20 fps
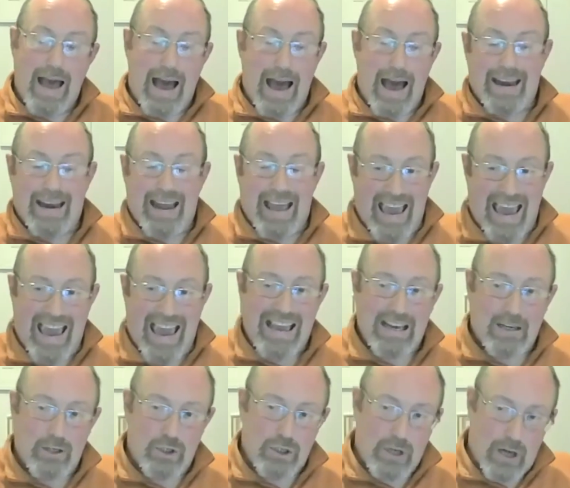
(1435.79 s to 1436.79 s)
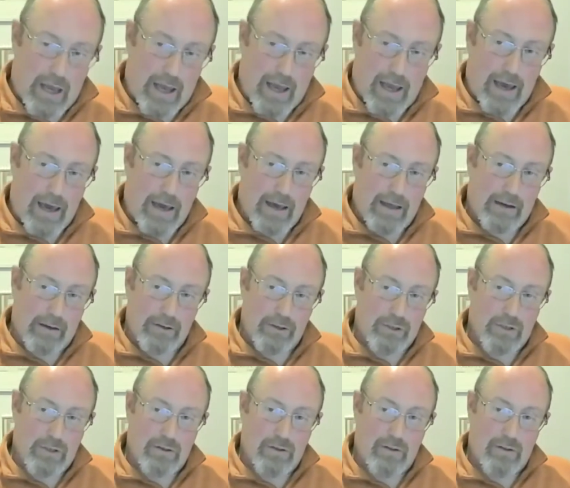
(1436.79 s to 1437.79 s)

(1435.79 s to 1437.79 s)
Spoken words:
And each hand,